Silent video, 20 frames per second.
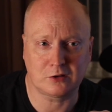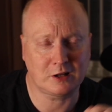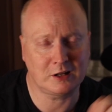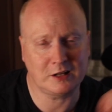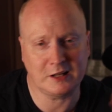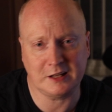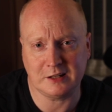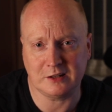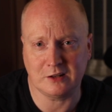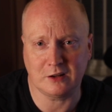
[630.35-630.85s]

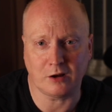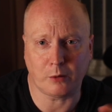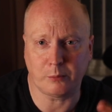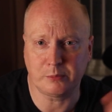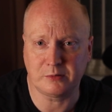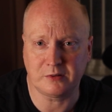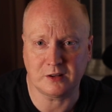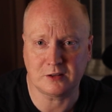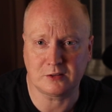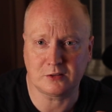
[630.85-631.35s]
clean the
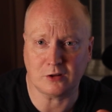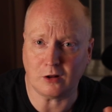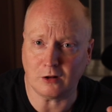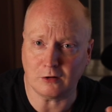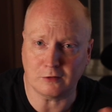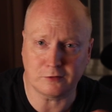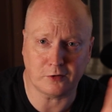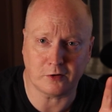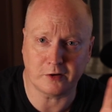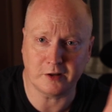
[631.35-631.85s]
optics,
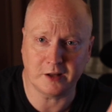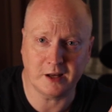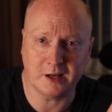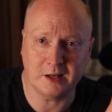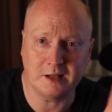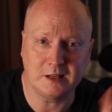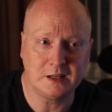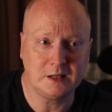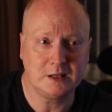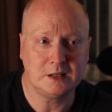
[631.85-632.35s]
all for you,